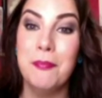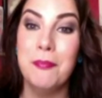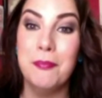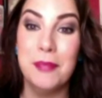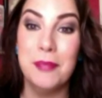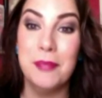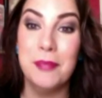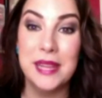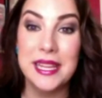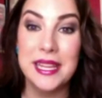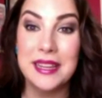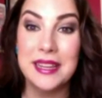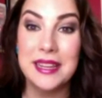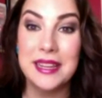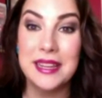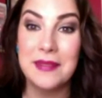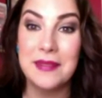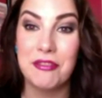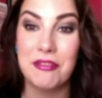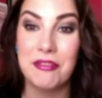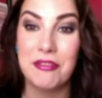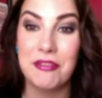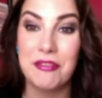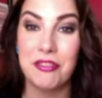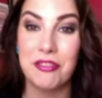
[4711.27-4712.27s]
being
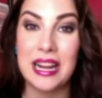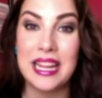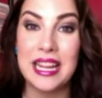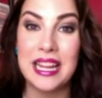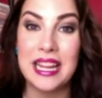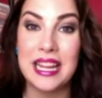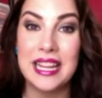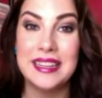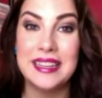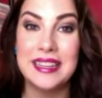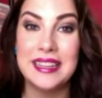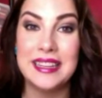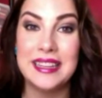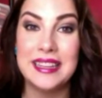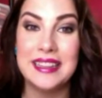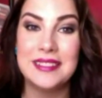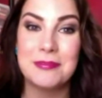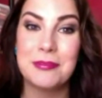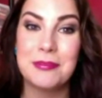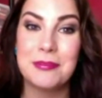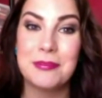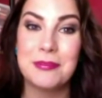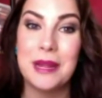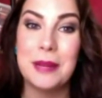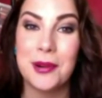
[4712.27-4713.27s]
my friend,
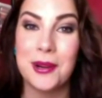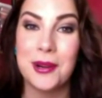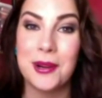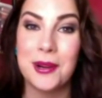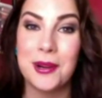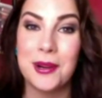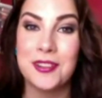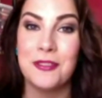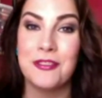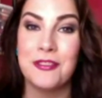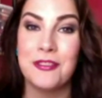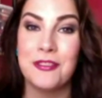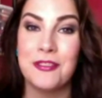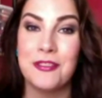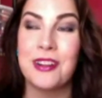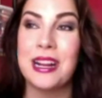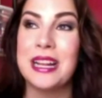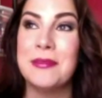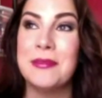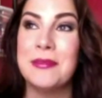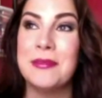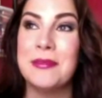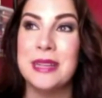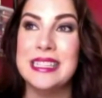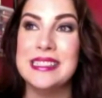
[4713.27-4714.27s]
my personal
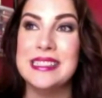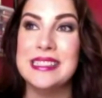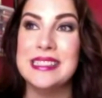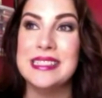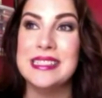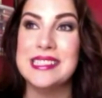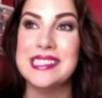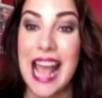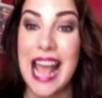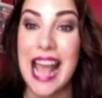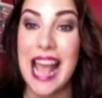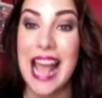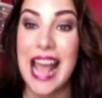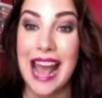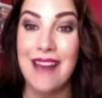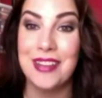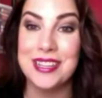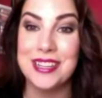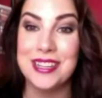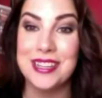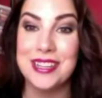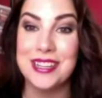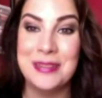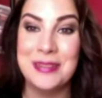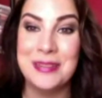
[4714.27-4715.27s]
friend, means
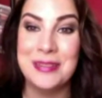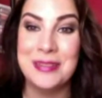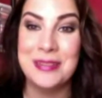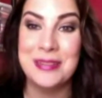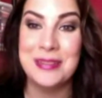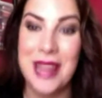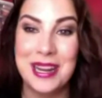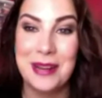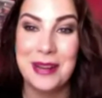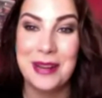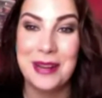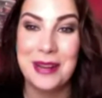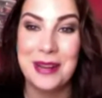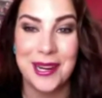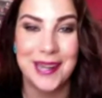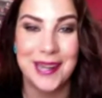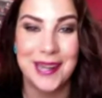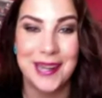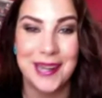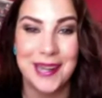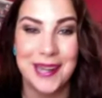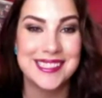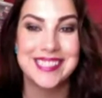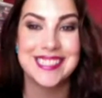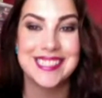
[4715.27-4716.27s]
having to make an
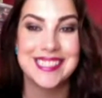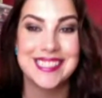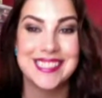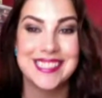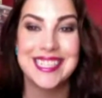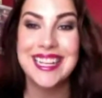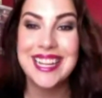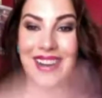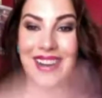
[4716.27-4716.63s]
appearance